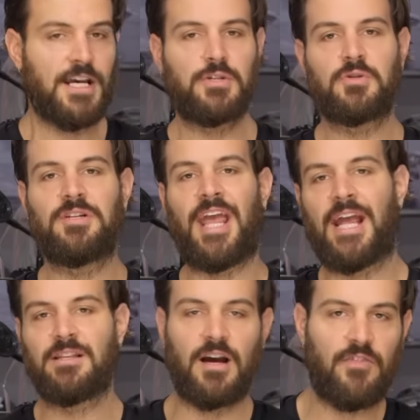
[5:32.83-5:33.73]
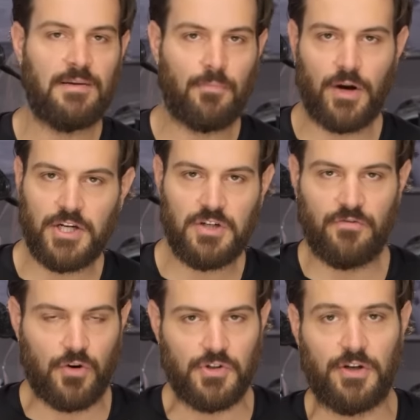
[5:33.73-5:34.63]
is there's an anti-vibration
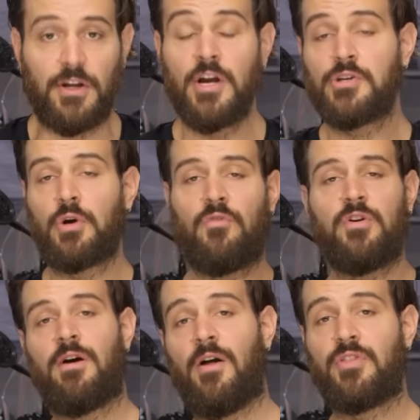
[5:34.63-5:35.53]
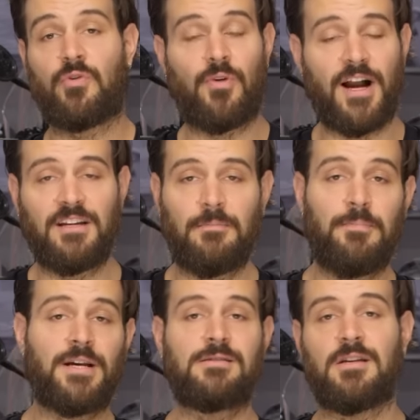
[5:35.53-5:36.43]
version. So if you're out there rocking a
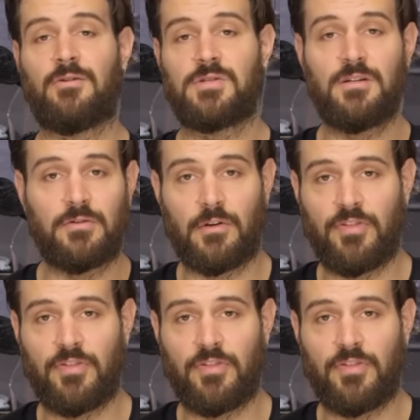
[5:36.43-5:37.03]
big single-cylinder